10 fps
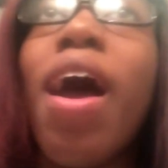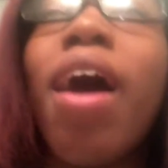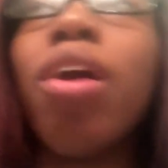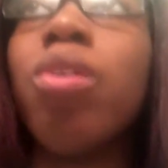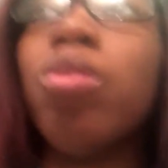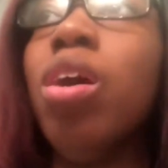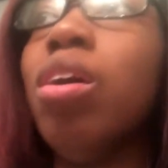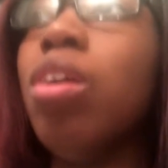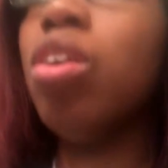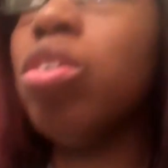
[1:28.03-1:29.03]
I'll
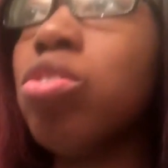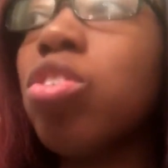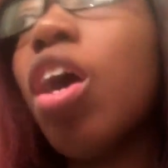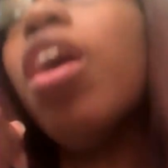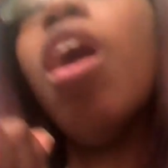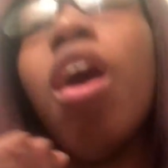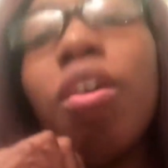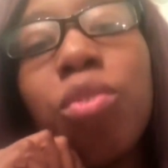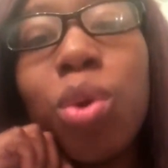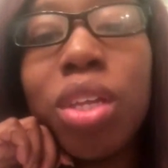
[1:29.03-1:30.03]
start
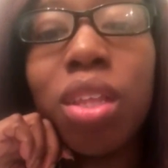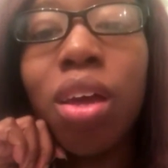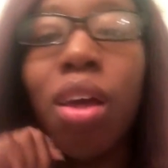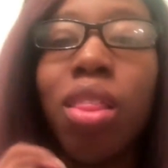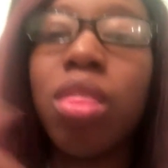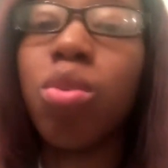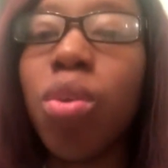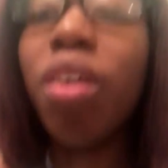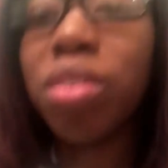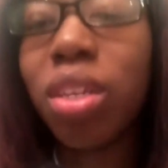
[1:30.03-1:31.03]
off with the
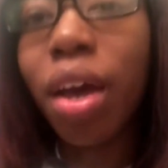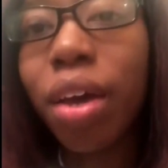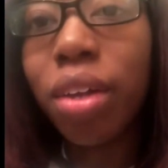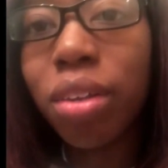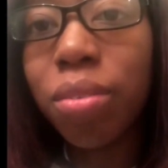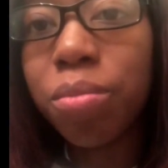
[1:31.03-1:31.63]
rough side.